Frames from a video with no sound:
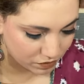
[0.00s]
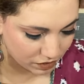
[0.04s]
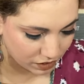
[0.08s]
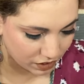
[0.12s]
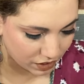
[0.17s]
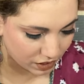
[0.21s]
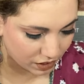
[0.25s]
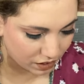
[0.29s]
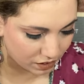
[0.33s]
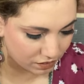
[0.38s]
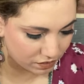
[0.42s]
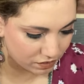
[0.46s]

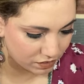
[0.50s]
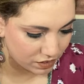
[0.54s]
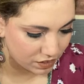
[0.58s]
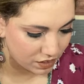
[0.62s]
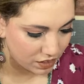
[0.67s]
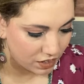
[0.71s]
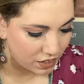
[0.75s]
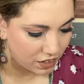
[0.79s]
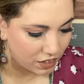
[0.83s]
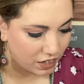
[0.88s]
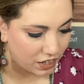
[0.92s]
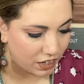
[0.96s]
Yeah.
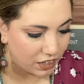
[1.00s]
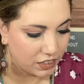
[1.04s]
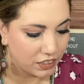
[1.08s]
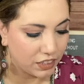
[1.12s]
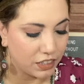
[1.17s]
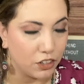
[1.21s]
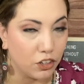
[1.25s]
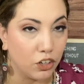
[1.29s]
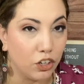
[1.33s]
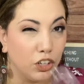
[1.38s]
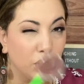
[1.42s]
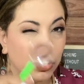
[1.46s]
A
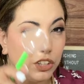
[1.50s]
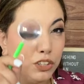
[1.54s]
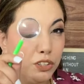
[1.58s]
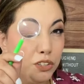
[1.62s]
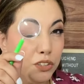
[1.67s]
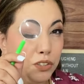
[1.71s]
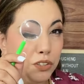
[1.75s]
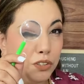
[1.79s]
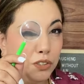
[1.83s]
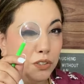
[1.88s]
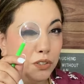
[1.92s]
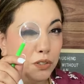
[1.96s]
little
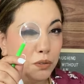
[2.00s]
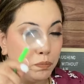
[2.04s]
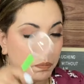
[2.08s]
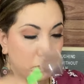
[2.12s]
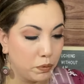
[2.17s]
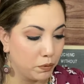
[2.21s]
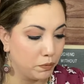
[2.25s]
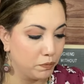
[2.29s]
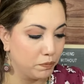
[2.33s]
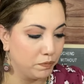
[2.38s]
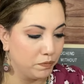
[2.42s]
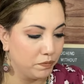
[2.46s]
loop.
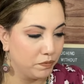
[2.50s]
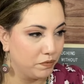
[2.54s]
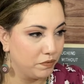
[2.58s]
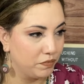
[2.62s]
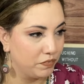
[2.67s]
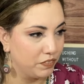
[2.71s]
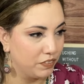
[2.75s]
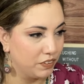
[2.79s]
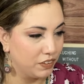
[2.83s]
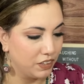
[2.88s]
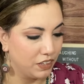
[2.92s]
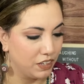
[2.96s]

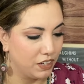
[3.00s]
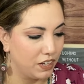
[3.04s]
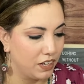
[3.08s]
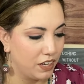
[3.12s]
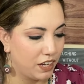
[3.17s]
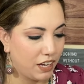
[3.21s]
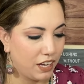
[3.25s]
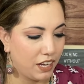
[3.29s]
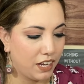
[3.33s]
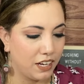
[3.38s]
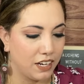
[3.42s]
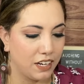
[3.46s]

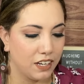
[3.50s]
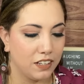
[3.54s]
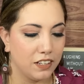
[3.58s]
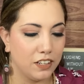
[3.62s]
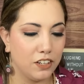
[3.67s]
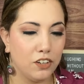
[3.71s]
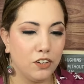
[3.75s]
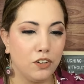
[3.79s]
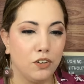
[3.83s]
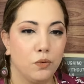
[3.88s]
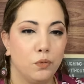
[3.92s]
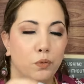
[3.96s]
In a
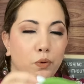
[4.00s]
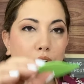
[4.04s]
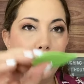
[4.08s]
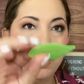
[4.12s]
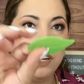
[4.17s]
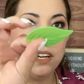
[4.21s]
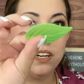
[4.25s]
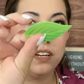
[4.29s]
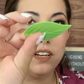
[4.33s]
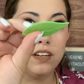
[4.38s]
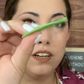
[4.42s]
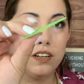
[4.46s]
little
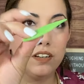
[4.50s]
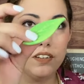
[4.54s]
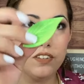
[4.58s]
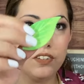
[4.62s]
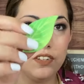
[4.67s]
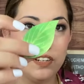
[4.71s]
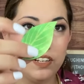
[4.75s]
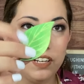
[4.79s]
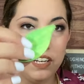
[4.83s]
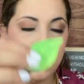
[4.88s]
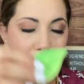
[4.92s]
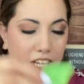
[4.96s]
wooden
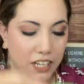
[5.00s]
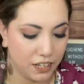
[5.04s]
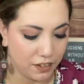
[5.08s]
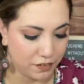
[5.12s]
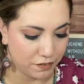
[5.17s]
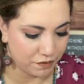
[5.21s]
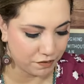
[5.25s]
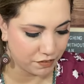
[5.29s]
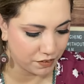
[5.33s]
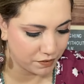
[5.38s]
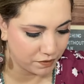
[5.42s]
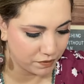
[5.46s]

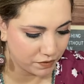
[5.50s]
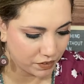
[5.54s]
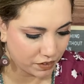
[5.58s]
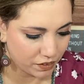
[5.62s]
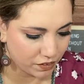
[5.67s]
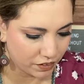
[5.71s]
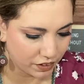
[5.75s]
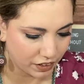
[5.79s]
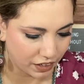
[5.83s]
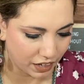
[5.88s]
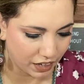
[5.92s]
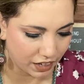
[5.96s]
leaf.
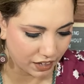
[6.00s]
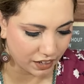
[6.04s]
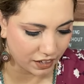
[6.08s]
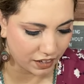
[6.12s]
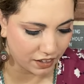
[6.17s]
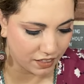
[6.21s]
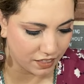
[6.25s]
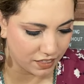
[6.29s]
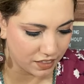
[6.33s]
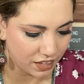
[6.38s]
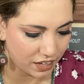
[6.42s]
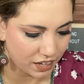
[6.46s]
Okay,
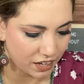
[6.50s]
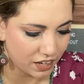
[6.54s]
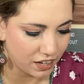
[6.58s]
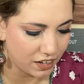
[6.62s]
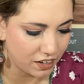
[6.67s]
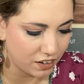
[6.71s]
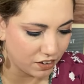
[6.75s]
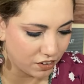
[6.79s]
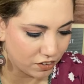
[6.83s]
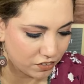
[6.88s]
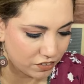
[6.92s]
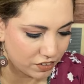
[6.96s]
and
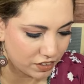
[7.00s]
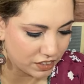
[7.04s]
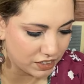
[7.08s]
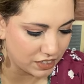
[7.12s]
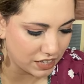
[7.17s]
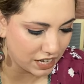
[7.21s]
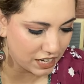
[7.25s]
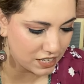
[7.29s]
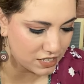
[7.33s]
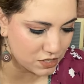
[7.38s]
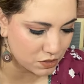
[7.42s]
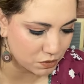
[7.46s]
then on the
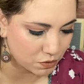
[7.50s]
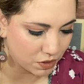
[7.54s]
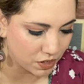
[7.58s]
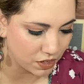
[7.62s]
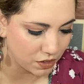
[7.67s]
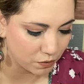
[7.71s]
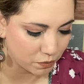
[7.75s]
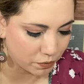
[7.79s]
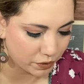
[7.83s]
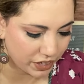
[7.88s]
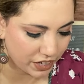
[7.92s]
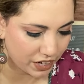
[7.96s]
last
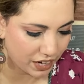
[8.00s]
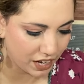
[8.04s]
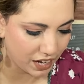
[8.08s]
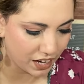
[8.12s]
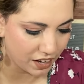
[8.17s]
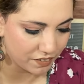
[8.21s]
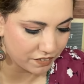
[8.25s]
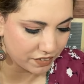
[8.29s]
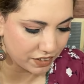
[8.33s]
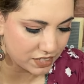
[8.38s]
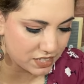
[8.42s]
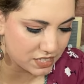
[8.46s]
one we
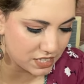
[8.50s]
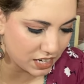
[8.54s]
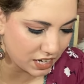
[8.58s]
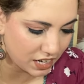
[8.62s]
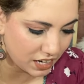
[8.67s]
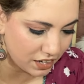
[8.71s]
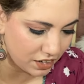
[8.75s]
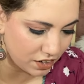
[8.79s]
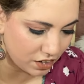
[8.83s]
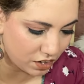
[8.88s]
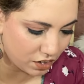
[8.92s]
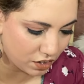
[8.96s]
have a
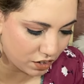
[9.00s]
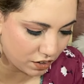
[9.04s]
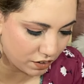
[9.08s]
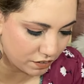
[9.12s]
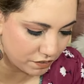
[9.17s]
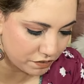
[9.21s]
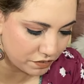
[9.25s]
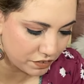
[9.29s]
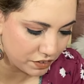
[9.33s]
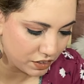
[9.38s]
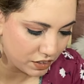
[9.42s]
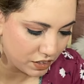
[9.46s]
ton
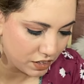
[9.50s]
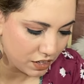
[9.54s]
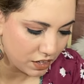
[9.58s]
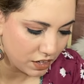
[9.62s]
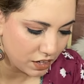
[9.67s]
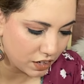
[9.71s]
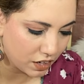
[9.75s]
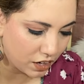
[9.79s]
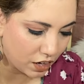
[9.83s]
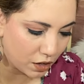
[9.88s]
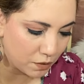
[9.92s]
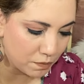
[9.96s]
of
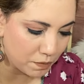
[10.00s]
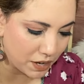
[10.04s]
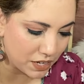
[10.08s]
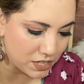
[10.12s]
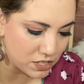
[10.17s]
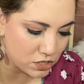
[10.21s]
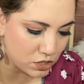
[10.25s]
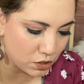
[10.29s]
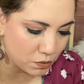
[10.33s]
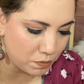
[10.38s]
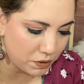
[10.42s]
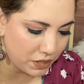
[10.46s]

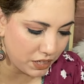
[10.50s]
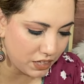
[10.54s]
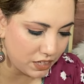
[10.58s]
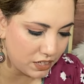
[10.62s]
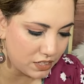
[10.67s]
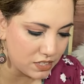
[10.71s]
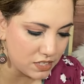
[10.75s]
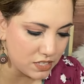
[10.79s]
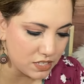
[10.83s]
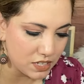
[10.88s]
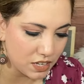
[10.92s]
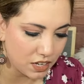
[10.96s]
garbanzo
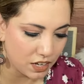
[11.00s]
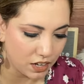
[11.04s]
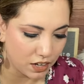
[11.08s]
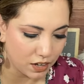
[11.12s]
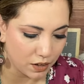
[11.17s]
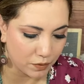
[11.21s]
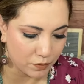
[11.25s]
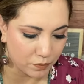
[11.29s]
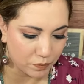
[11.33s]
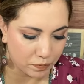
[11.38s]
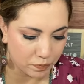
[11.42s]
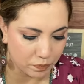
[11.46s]
beans
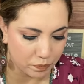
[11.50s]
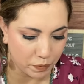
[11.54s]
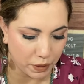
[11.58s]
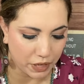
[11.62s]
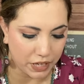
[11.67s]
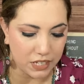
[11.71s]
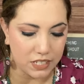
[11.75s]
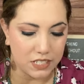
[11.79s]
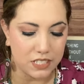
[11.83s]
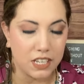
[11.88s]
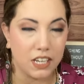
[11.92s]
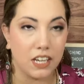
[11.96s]

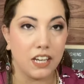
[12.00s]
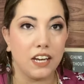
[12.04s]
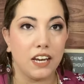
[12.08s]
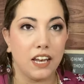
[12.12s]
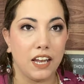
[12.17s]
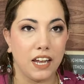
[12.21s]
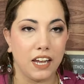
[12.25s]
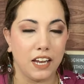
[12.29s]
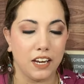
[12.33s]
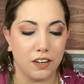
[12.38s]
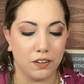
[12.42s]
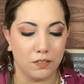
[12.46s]
painted
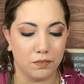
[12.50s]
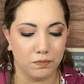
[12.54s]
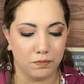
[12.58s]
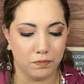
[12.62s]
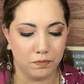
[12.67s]
in